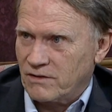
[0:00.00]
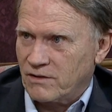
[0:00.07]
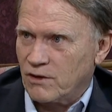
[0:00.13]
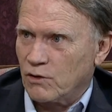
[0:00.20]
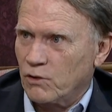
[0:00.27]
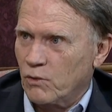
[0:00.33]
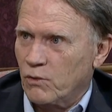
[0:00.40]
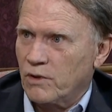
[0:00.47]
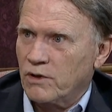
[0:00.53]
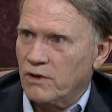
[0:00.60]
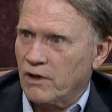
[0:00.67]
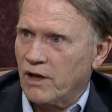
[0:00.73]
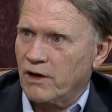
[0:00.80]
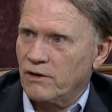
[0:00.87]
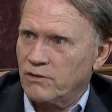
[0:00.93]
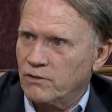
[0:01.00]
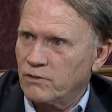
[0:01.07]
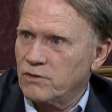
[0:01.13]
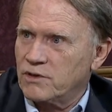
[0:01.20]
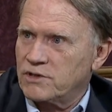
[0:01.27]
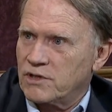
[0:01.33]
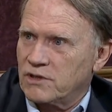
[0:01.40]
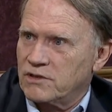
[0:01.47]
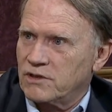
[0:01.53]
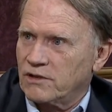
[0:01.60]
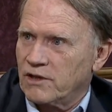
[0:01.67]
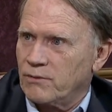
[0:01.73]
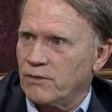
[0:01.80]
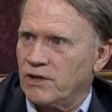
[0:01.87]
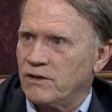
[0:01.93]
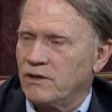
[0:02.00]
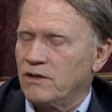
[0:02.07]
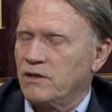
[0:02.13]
the Lord, liar, lunatic dilemma.